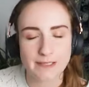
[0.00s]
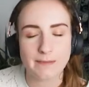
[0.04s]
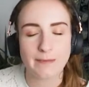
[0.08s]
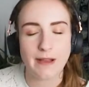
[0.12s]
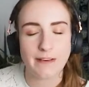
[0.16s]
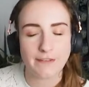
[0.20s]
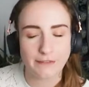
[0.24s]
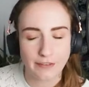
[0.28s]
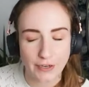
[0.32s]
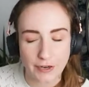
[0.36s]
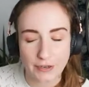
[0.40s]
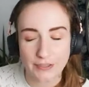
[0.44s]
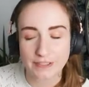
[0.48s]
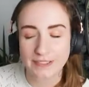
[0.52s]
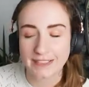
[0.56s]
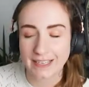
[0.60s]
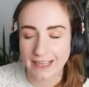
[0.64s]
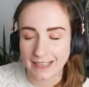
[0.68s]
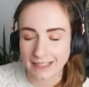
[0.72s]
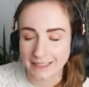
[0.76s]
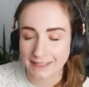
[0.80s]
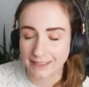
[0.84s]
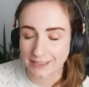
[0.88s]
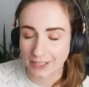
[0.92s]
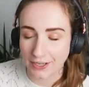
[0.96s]
my throat is
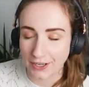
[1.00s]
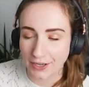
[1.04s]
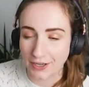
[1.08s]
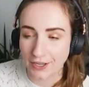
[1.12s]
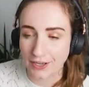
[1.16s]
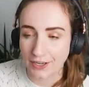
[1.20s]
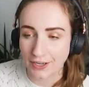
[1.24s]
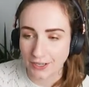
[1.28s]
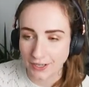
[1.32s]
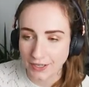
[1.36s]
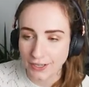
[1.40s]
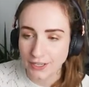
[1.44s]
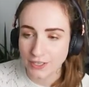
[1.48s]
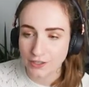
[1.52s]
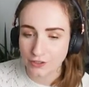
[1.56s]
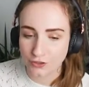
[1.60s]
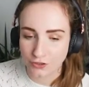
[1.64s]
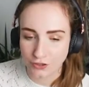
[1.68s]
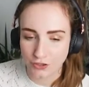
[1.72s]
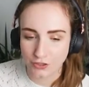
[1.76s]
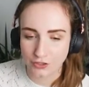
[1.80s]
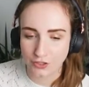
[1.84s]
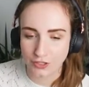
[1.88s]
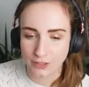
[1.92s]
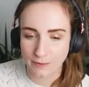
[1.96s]
starting to hurt.
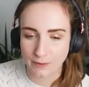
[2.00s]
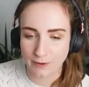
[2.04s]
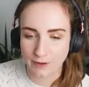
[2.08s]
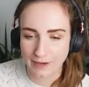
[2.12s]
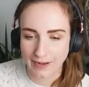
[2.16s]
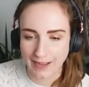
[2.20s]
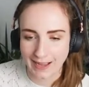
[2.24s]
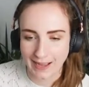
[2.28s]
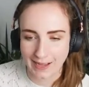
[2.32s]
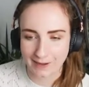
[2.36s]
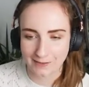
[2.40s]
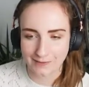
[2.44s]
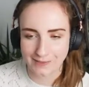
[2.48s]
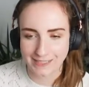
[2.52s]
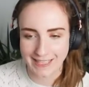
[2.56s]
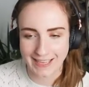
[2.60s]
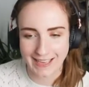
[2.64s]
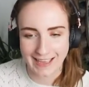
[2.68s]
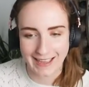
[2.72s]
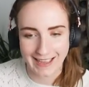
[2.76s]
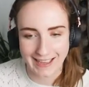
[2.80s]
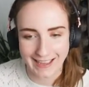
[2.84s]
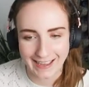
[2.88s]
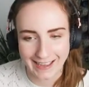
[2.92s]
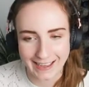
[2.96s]
Just going to put it out
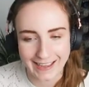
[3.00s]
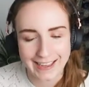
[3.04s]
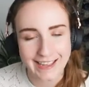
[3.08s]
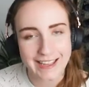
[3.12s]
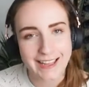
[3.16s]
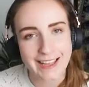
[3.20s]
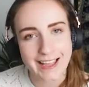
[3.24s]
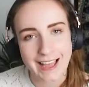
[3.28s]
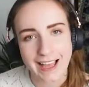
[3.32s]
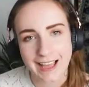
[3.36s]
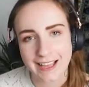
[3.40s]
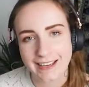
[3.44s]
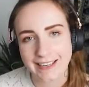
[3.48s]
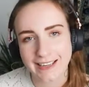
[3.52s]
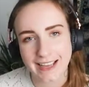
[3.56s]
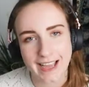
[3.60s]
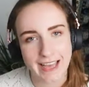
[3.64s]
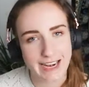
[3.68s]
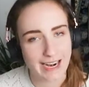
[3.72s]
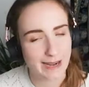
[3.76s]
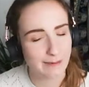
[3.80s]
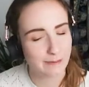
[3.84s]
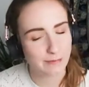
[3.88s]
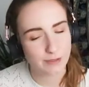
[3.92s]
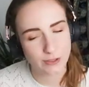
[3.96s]
there. Again,
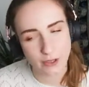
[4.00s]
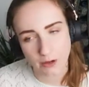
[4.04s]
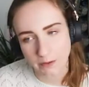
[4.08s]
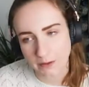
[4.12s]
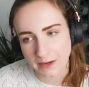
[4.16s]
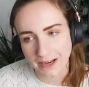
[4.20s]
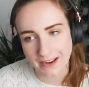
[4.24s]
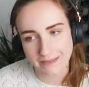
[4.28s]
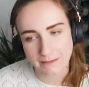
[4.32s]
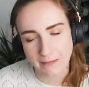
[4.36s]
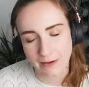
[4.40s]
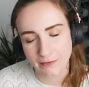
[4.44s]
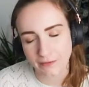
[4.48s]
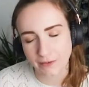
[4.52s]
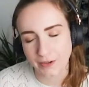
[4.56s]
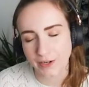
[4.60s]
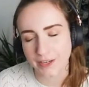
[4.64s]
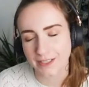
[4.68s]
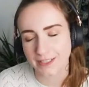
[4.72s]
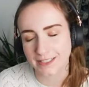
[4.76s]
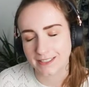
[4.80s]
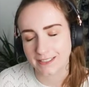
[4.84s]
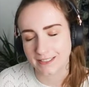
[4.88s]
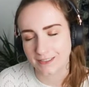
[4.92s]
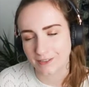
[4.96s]
I'm sorry if my voice
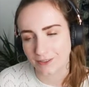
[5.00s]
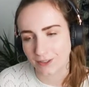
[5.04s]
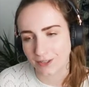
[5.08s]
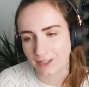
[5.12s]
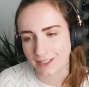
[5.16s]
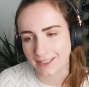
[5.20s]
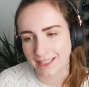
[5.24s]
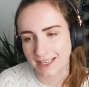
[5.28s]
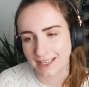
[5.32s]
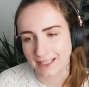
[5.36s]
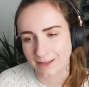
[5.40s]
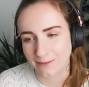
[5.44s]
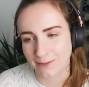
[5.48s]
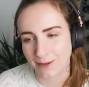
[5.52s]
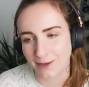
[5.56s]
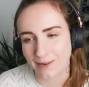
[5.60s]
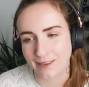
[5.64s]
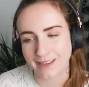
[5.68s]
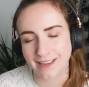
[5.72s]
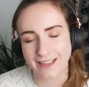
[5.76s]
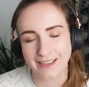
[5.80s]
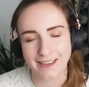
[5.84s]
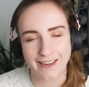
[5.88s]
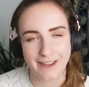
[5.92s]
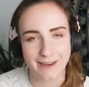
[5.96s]
has annoyed anyone.
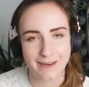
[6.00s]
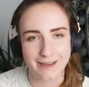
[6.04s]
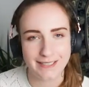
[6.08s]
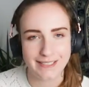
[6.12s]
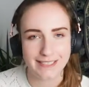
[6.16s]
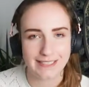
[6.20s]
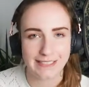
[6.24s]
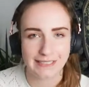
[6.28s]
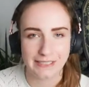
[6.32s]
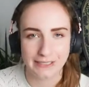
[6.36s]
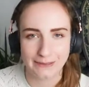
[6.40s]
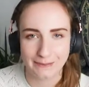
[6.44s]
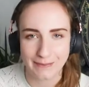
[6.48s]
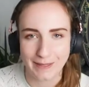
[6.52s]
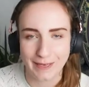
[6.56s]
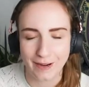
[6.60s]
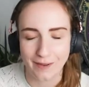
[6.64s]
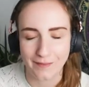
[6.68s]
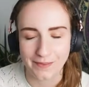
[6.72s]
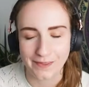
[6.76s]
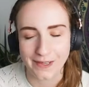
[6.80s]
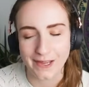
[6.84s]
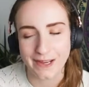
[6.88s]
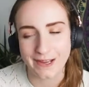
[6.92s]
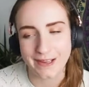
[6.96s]
I know it's a little bit on
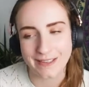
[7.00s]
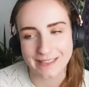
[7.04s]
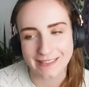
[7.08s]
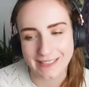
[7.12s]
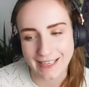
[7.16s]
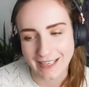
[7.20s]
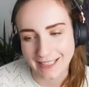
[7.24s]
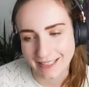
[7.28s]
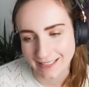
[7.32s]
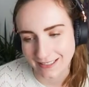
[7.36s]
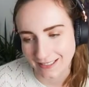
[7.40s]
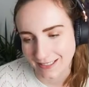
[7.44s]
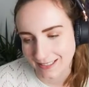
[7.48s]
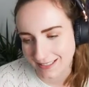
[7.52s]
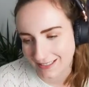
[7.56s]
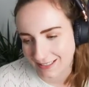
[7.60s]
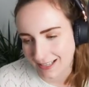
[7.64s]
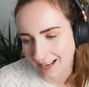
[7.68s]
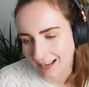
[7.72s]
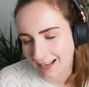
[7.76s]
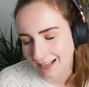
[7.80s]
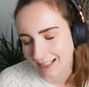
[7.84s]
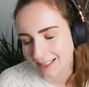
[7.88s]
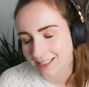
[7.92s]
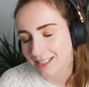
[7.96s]
the nasally
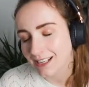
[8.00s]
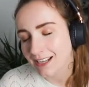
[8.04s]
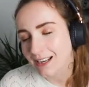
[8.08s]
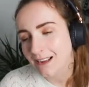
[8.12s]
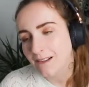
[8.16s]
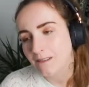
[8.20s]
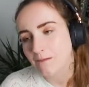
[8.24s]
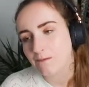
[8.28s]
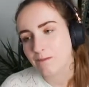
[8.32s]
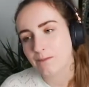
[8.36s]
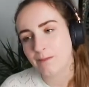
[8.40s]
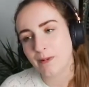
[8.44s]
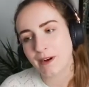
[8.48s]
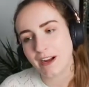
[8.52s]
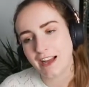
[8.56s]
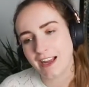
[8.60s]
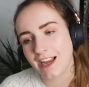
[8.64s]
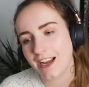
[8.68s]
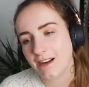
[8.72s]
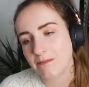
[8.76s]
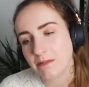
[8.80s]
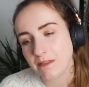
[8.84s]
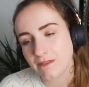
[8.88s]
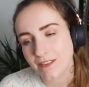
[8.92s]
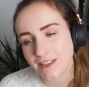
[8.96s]
side. But I
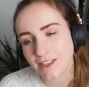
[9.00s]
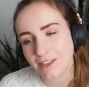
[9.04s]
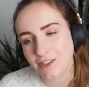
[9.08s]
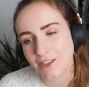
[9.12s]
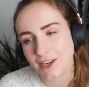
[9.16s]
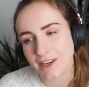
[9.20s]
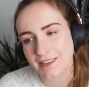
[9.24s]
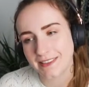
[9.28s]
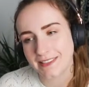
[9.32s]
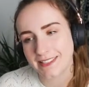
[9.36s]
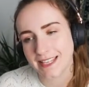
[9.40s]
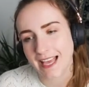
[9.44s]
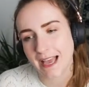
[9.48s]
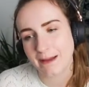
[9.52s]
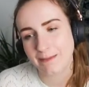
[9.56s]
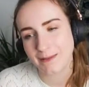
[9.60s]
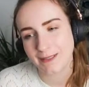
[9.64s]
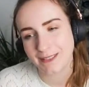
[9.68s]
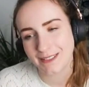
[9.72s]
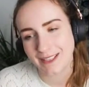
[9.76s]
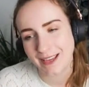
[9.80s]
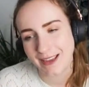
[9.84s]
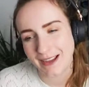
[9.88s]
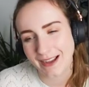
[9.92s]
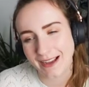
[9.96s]
hope you've enjoyed this
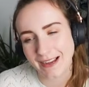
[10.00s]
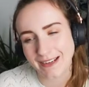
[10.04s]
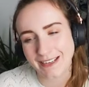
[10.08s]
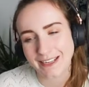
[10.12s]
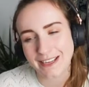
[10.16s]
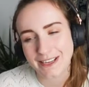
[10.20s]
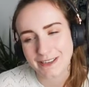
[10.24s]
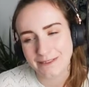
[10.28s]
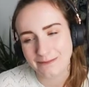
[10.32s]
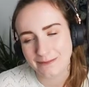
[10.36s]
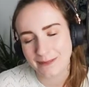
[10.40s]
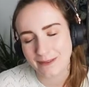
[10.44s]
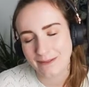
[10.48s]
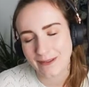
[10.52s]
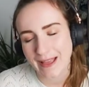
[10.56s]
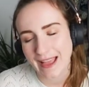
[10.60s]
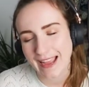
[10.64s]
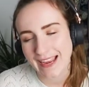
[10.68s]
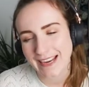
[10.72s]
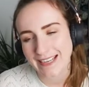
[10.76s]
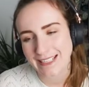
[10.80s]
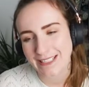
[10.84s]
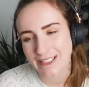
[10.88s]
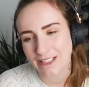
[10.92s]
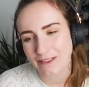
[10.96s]
episode. We've
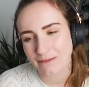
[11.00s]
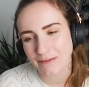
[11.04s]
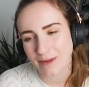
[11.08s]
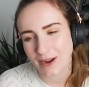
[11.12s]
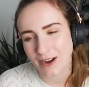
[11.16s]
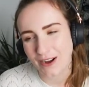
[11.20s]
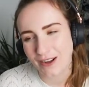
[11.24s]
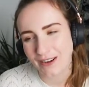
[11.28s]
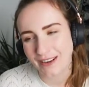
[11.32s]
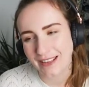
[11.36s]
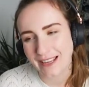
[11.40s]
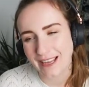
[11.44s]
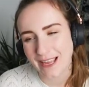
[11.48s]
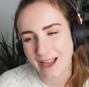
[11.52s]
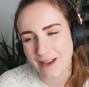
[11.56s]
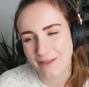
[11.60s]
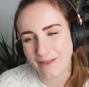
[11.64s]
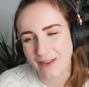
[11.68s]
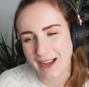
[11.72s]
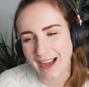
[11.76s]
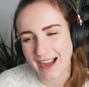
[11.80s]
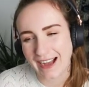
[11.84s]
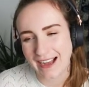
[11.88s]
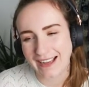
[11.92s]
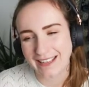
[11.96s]
aged up Olive
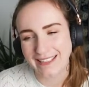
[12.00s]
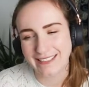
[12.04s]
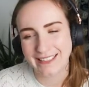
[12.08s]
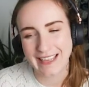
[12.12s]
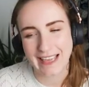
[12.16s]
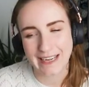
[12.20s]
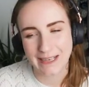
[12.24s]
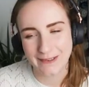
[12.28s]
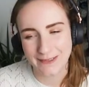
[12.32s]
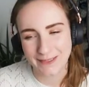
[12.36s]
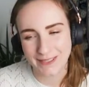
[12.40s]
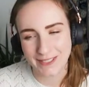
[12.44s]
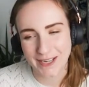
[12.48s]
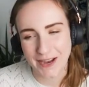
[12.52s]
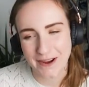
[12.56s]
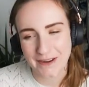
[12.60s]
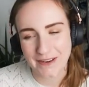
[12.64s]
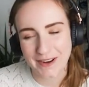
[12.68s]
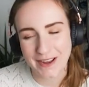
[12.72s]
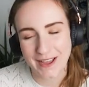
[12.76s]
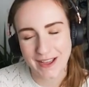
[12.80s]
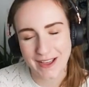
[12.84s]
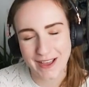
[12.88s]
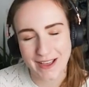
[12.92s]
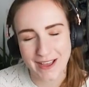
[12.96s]
and kind of shown
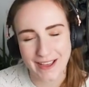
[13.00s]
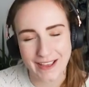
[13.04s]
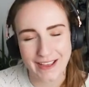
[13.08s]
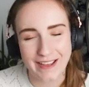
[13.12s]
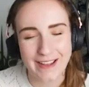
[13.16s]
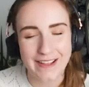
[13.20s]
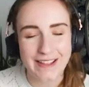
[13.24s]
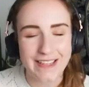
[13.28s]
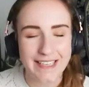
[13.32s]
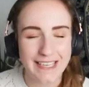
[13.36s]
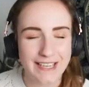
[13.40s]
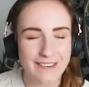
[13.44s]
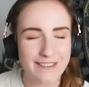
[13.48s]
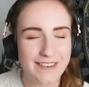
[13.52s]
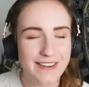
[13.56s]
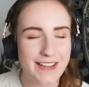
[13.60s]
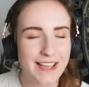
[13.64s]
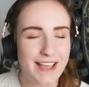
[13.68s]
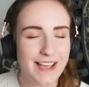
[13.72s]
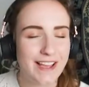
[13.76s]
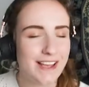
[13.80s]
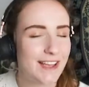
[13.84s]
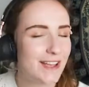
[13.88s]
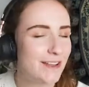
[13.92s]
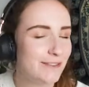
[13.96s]
her, given
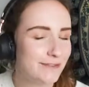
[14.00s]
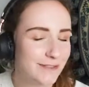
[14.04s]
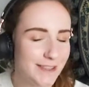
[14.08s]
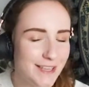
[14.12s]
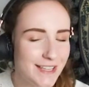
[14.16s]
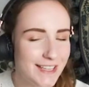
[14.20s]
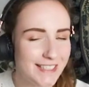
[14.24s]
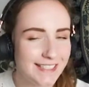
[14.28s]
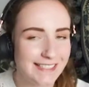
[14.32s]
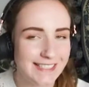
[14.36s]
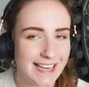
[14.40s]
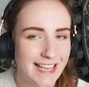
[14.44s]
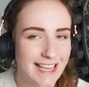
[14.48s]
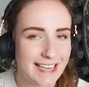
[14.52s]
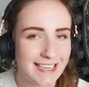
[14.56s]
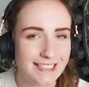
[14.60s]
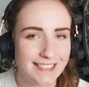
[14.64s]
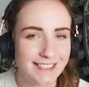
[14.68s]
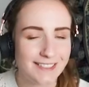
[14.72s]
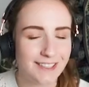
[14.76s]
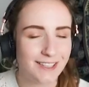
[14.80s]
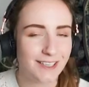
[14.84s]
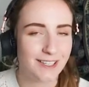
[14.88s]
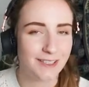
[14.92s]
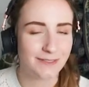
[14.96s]
her a first taste
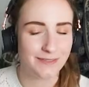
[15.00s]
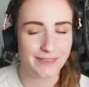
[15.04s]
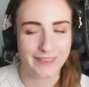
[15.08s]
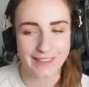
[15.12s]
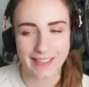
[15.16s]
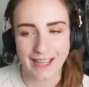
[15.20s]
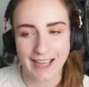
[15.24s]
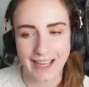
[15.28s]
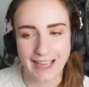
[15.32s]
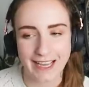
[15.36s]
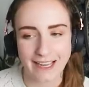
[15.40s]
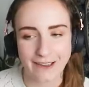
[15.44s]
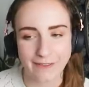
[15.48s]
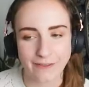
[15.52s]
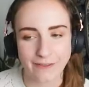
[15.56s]
of life.